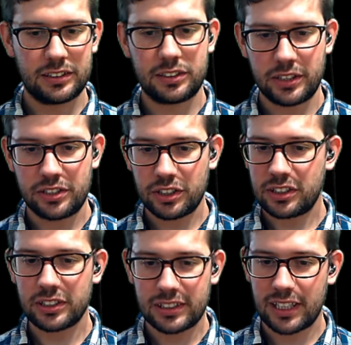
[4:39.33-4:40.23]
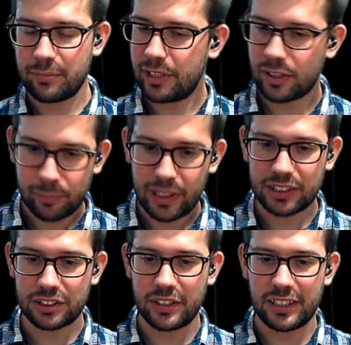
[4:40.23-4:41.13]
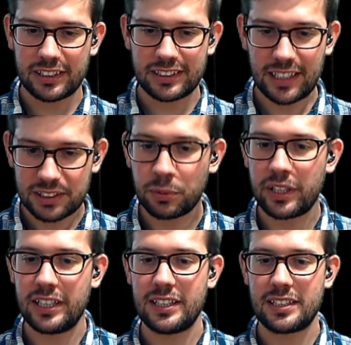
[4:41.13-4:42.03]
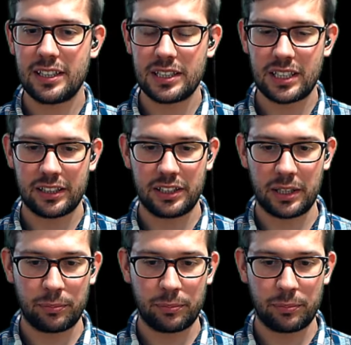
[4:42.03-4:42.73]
So it just looks like me on a black screen because that's what it is at the side thing.